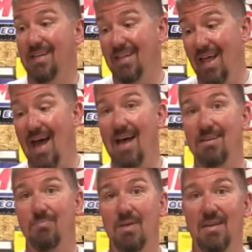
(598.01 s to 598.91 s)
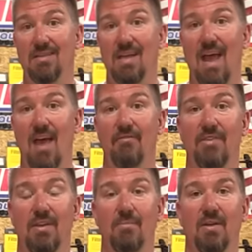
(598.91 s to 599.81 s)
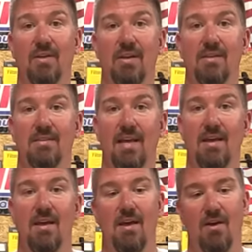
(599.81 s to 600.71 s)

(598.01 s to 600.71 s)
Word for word: a lot because I have the ability to say,